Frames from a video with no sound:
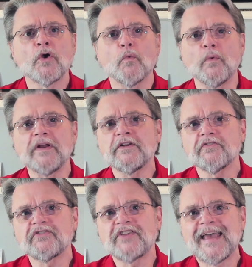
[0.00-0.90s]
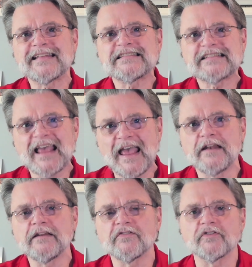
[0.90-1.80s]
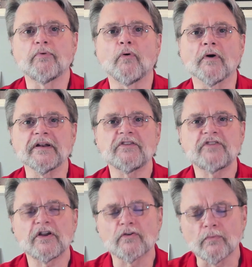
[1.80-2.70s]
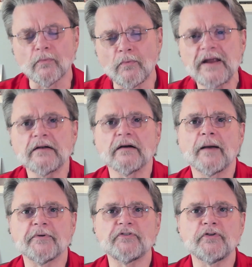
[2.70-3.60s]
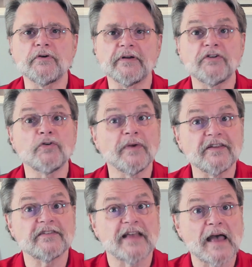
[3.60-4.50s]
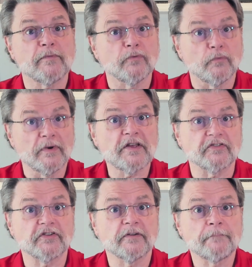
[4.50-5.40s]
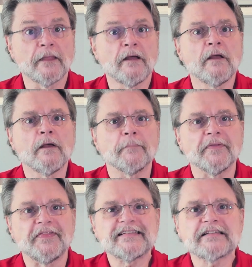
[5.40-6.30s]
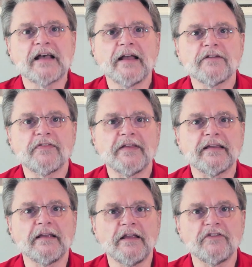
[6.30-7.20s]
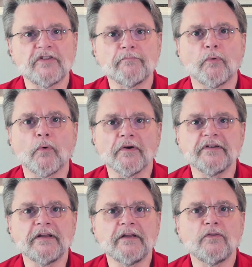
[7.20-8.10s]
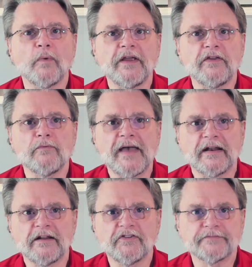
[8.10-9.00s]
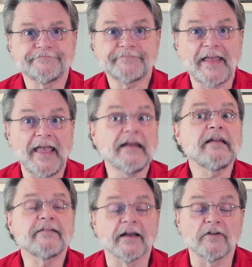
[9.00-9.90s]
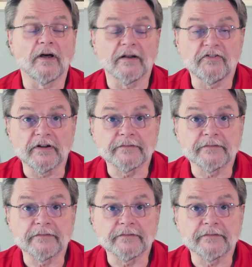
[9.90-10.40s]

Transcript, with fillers: Windows 10's end of support is a great opportunity to examine risk. But this kind of thinking is important in the way you manage any technology,